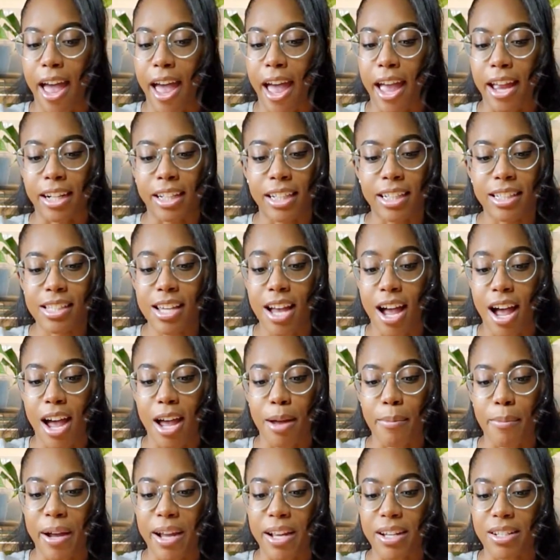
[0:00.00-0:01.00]

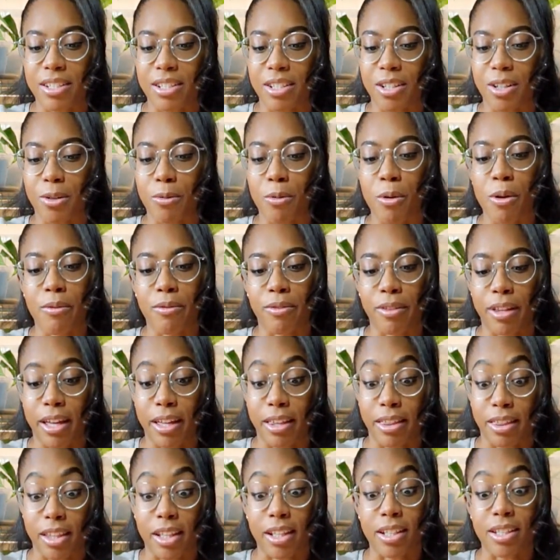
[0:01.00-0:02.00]
Anytime I deal with
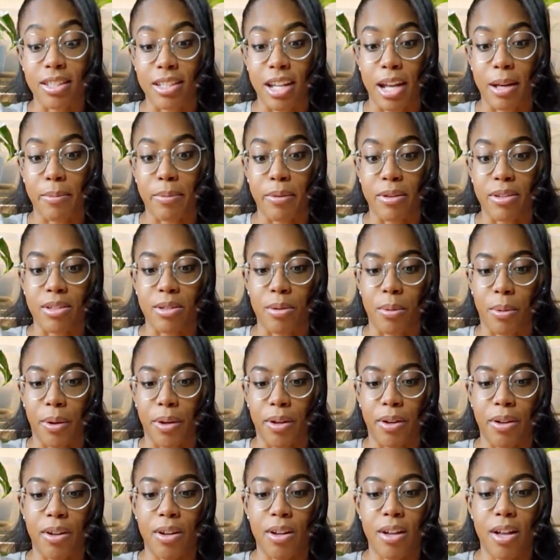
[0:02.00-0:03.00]
like this type of
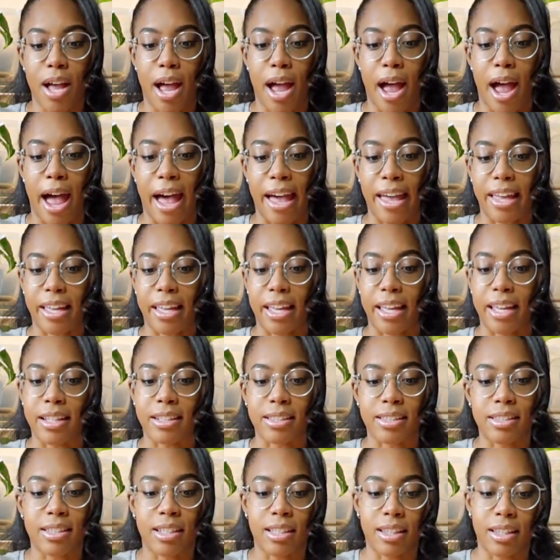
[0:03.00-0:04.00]
soil, I
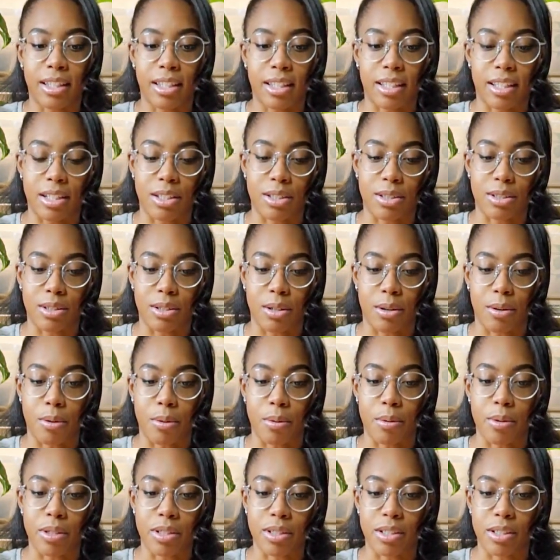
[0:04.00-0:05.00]
instantly get
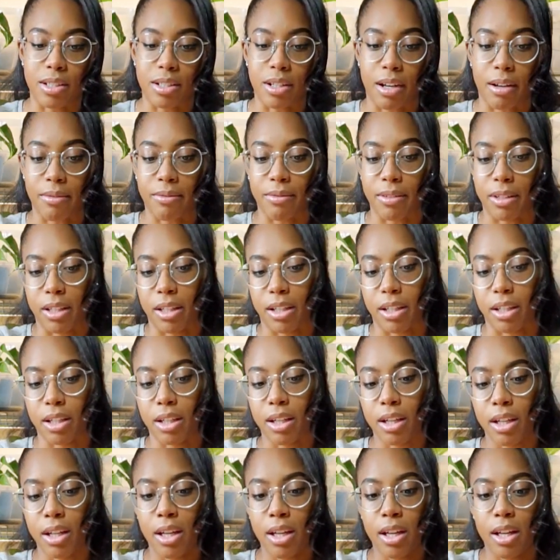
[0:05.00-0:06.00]
so stuffy.
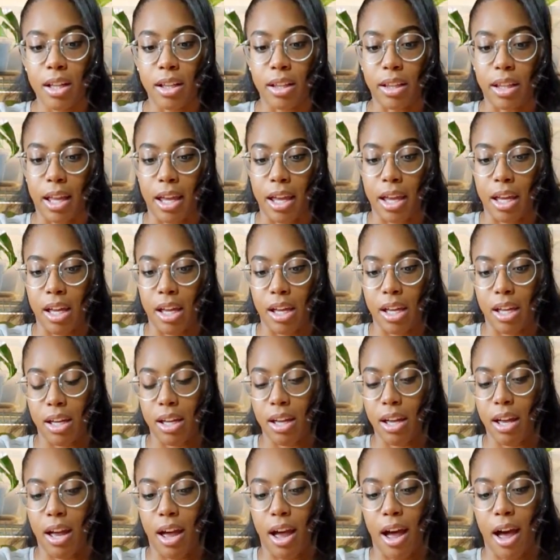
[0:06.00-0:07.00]
Like,
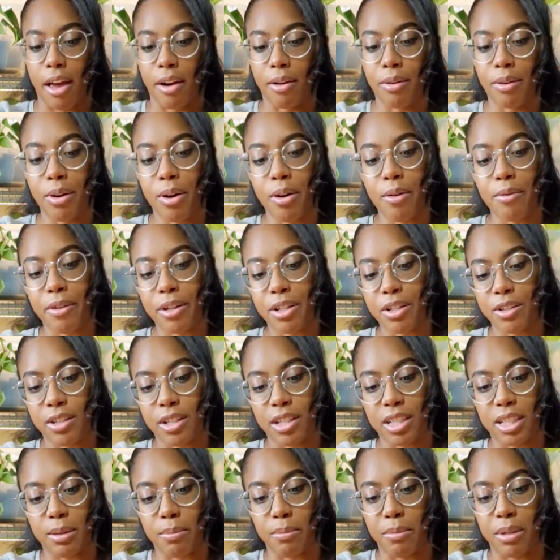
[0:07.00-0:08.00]
I don't know if it's
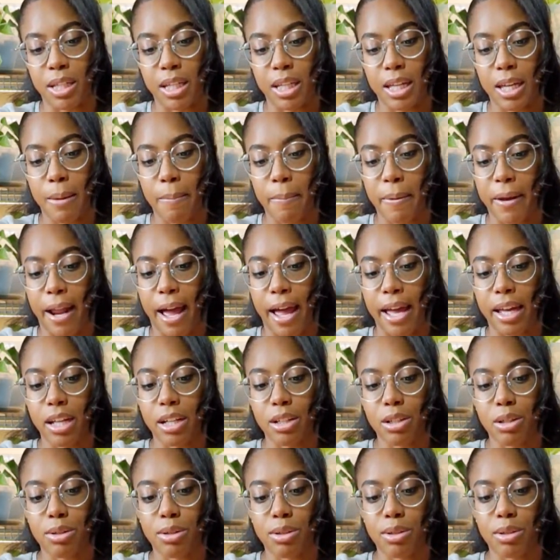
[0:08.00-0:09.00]
just me, but I
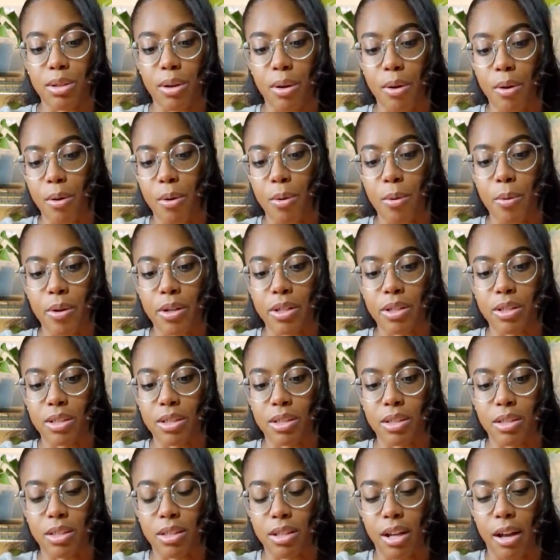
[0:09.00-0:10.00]
get so
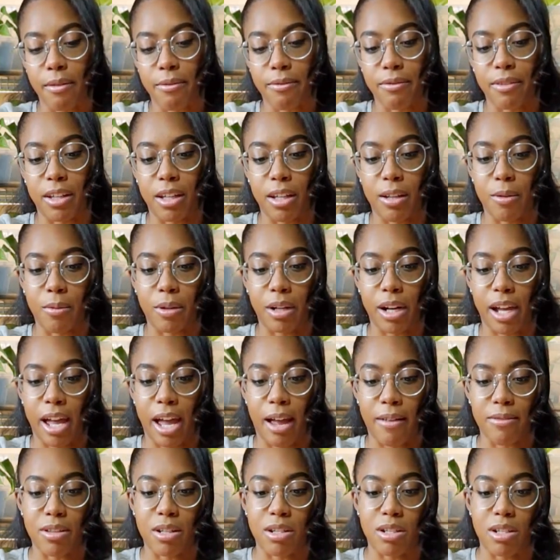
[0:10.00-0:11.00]
stuffy when I
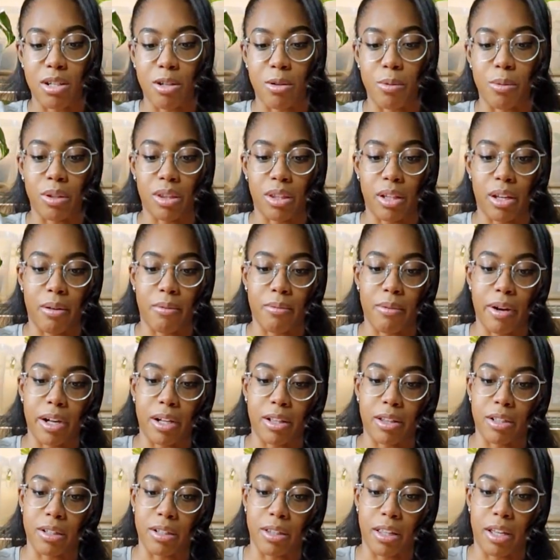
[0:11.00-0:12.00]
have to deal with like
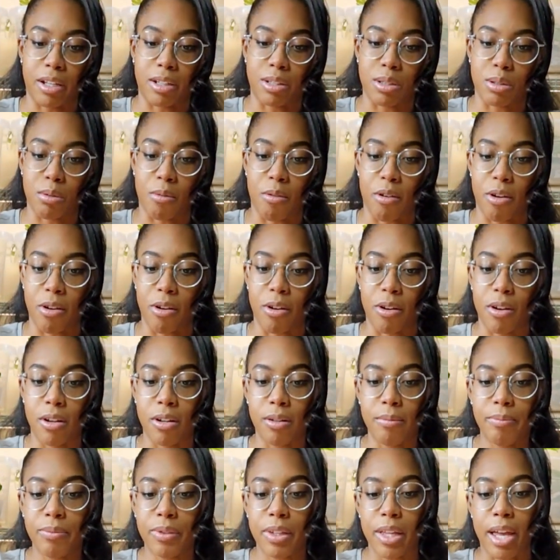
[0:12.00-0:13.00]
regular like
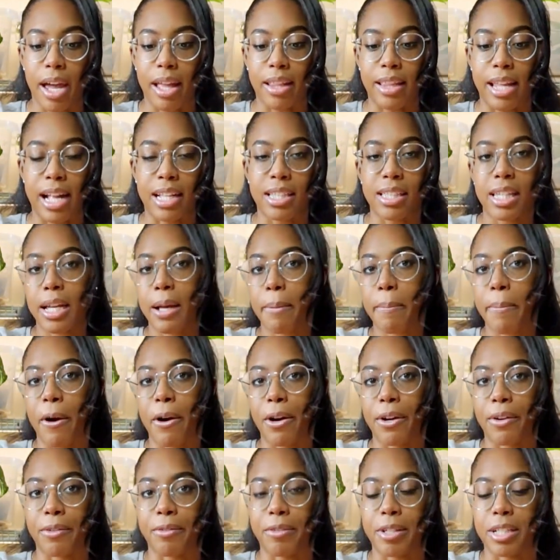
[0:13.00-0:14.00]
soil. And that's like a
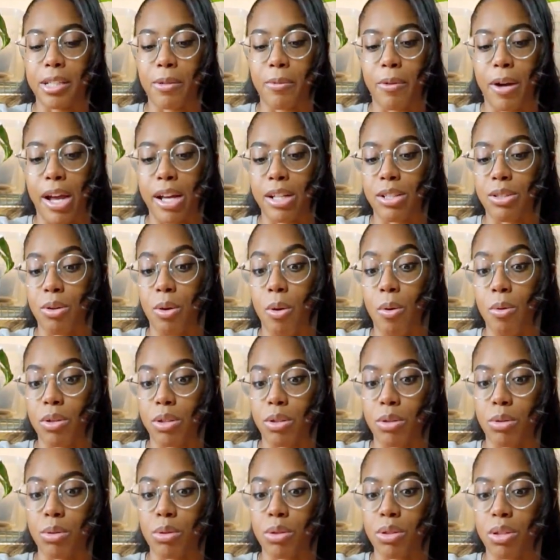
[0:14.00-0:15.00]
part of the reason why I don't
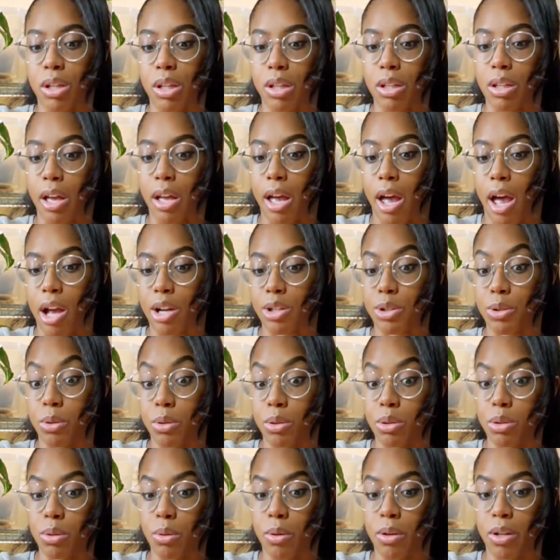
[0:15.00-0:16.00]
use like
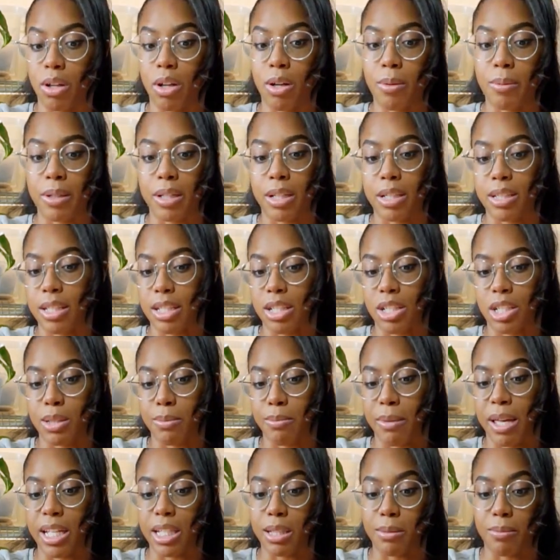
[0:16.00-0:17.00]
actual soil, because it just
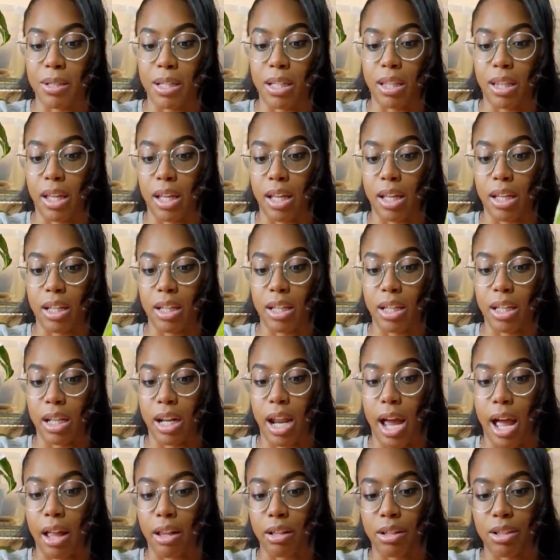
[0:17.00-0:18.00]
makes me like get
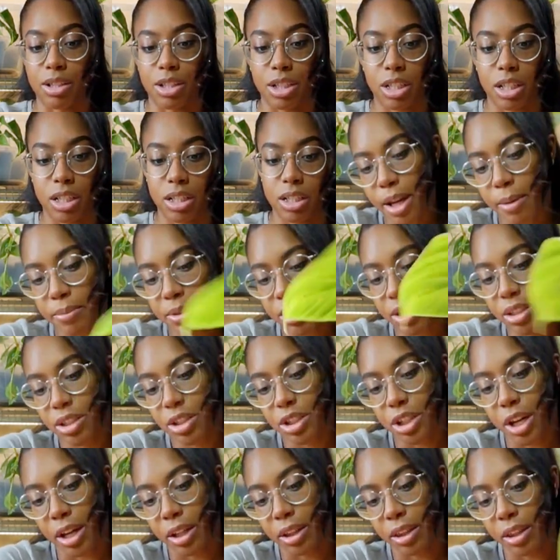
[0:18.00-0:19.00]
allergies. I'm just
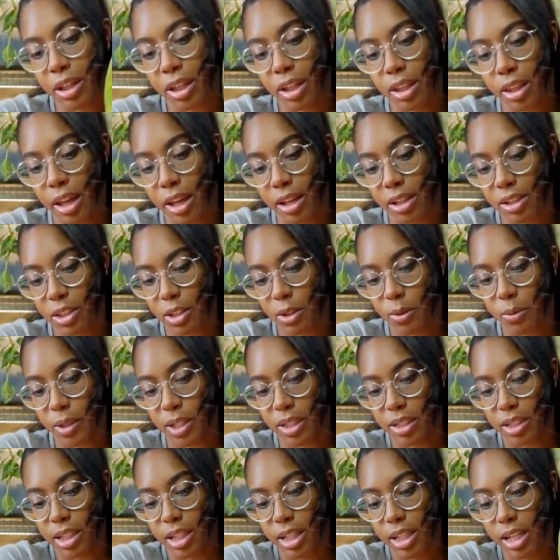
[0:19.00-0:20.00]
gently like
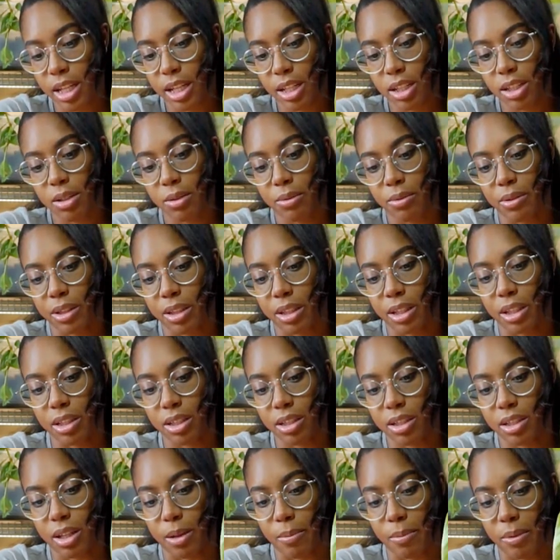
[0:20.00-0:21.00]
squeezing it to
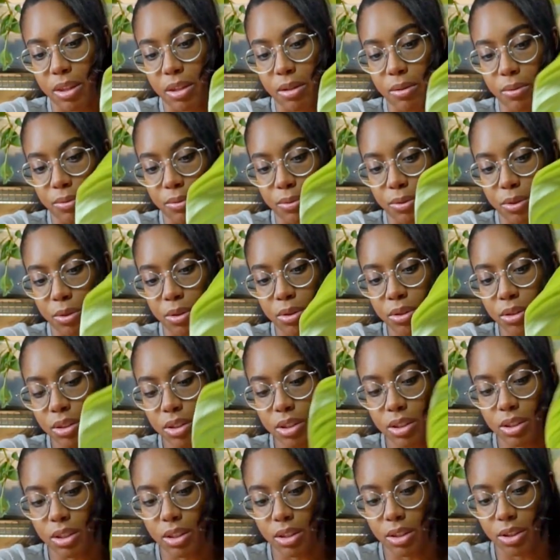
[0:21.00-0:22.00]
release some of the
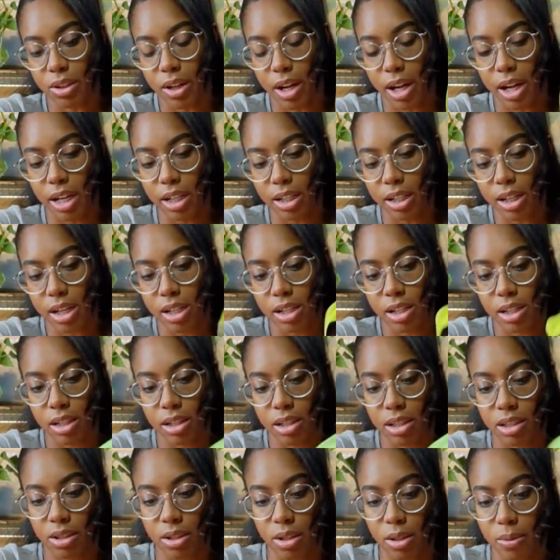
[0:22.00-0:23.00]
roots, trying not to
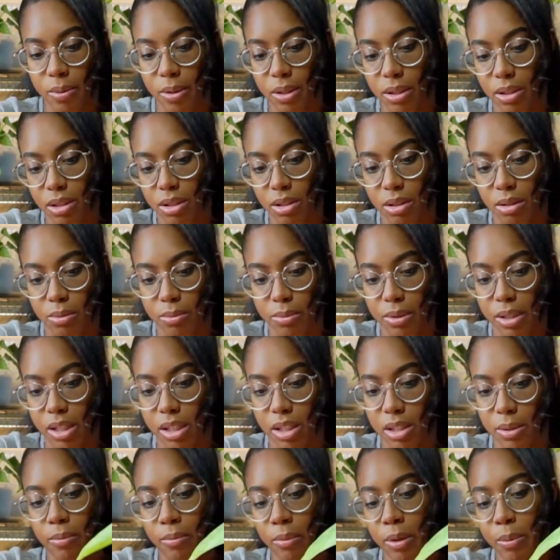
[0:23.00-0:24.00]
disturb it too
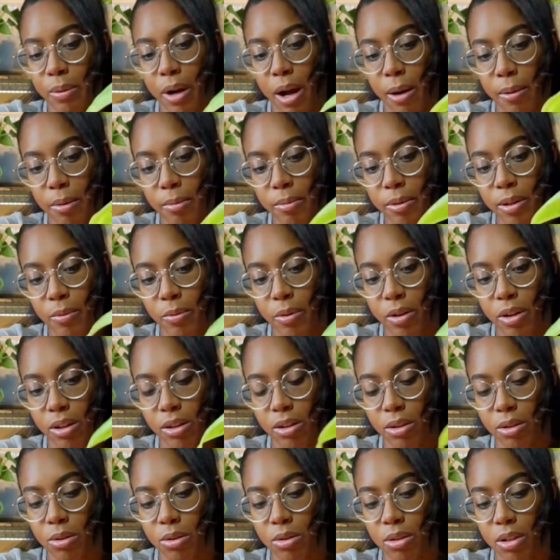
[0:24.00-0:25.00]
much. We probably
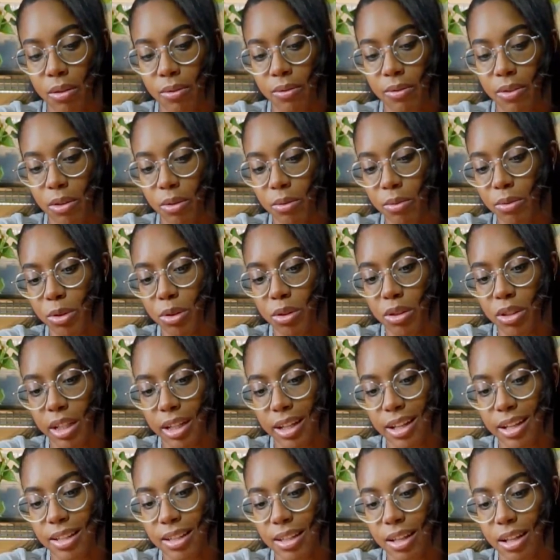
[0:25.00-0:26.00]
will lose a few roots.
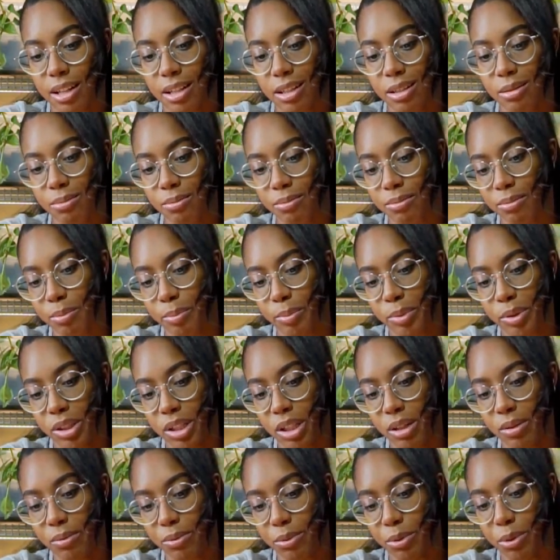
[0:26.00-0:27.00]
Like I said, it's
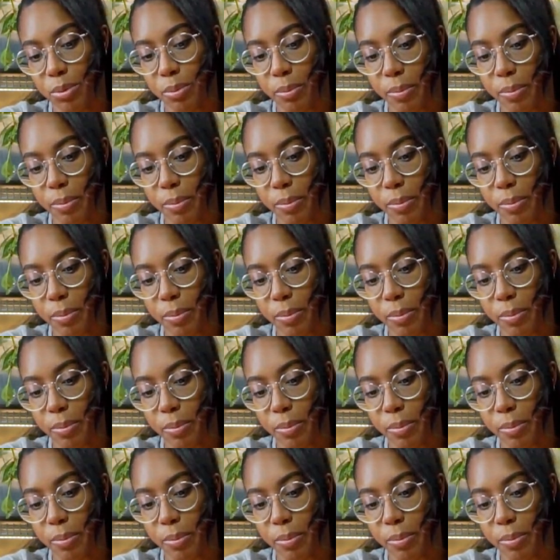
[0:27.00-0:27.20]
pretty root